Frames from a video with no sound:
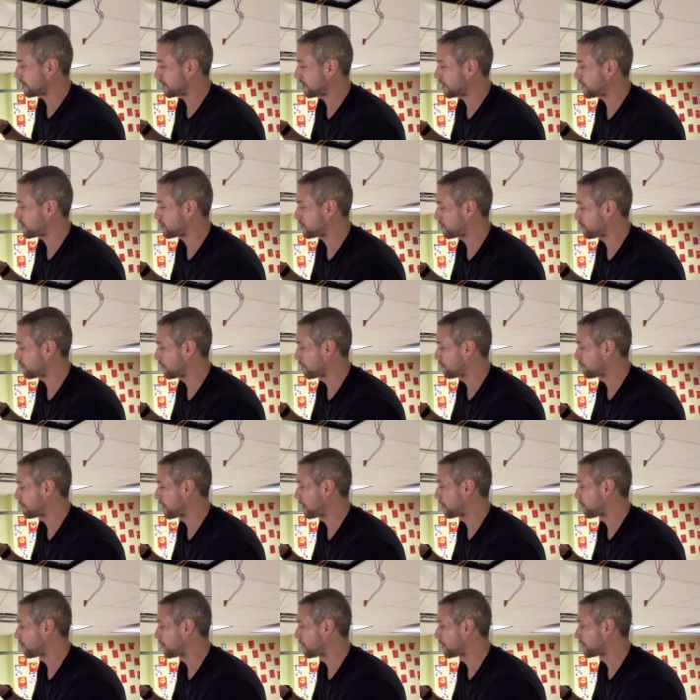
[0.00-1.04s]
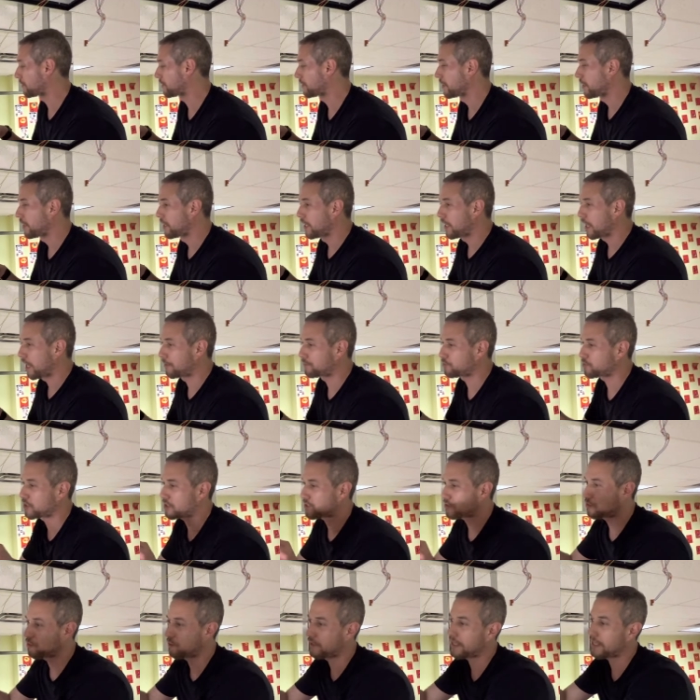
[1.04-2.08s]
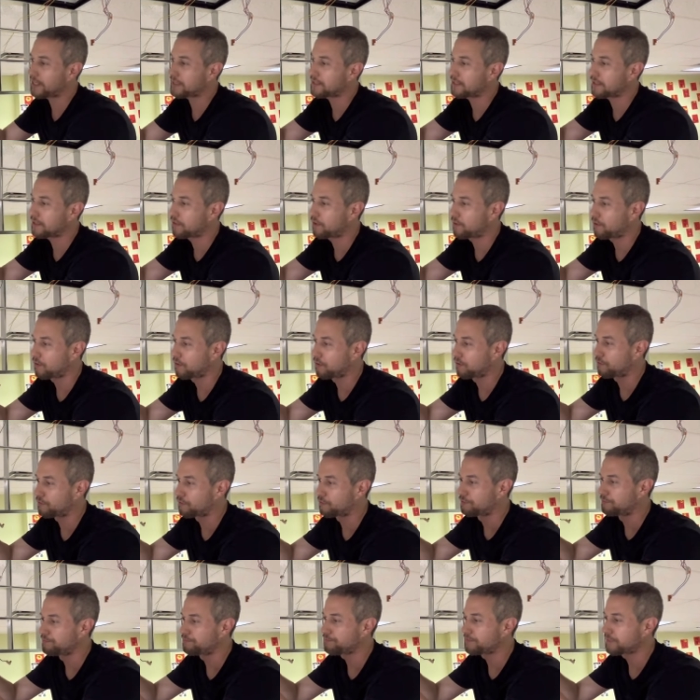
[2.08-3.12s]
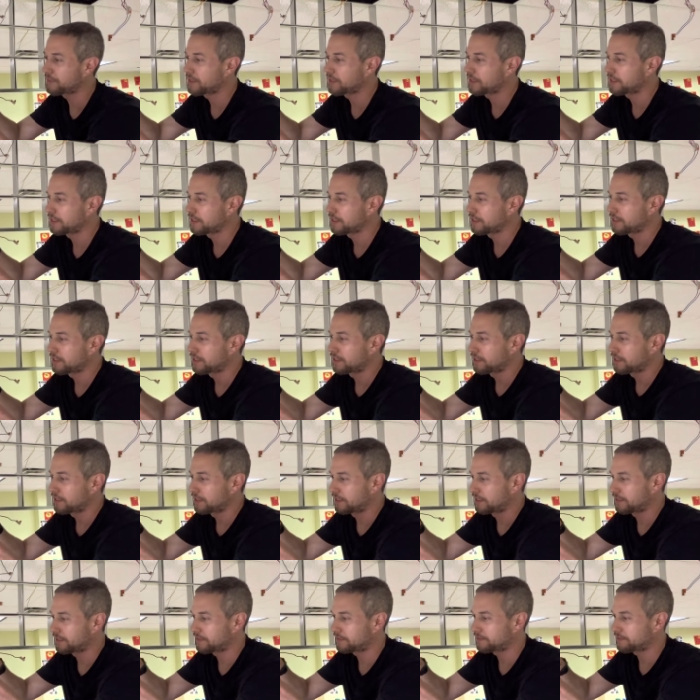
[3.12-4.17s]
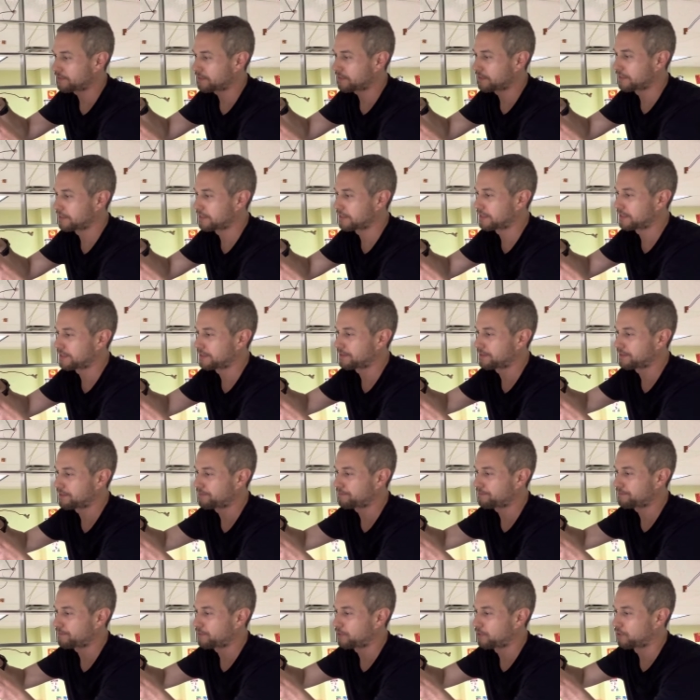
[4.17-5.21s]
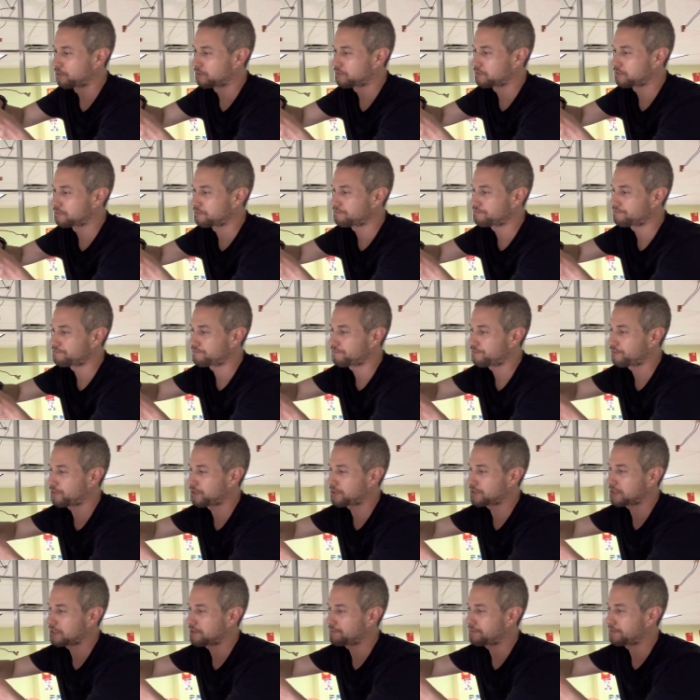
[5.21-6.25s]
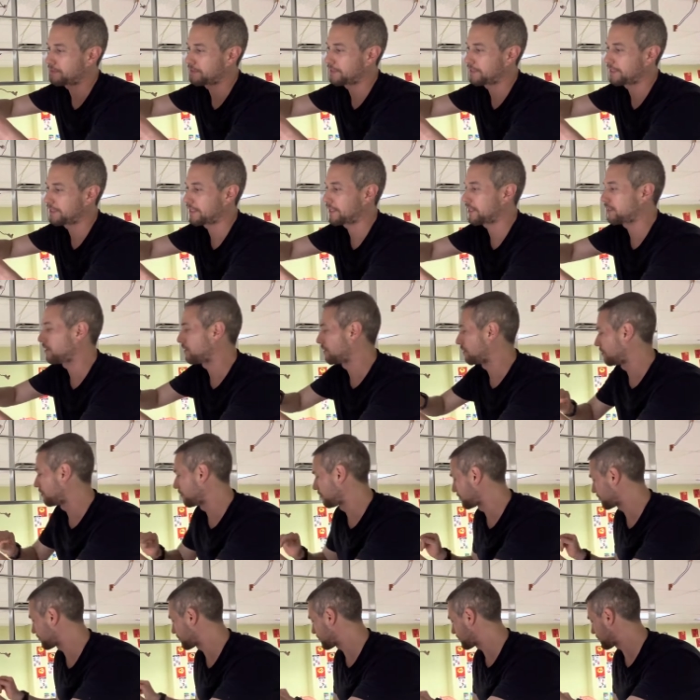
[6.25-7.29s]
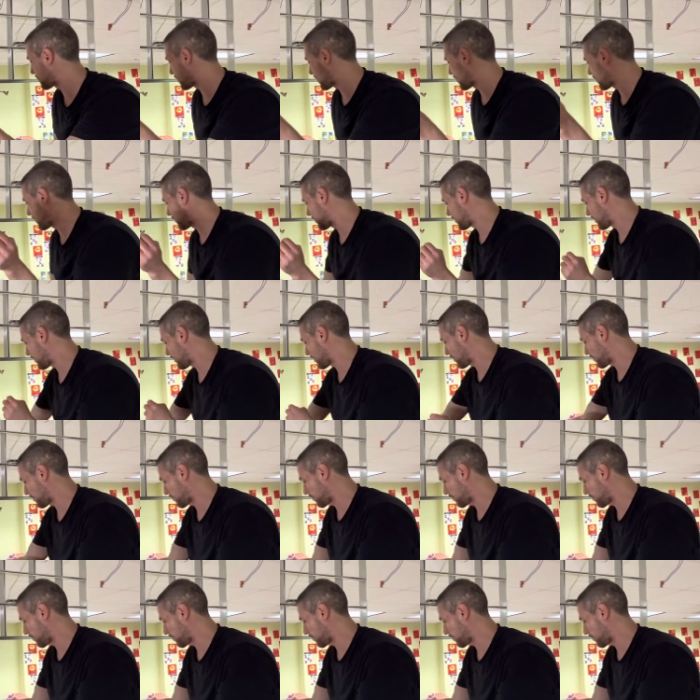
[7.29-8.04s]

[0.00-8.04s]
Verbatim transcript: each one by one, I'm just connecting all of them. The all the, for example, yellows and then